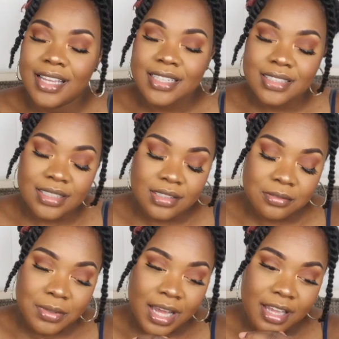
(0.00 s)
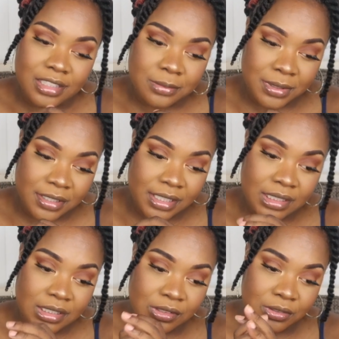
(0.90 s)
The next symptom I had
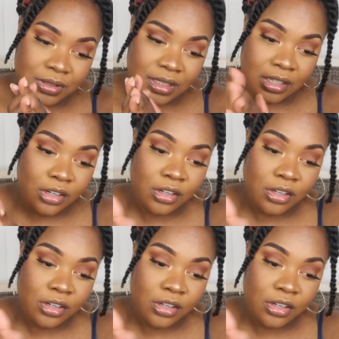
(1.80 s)
experienced during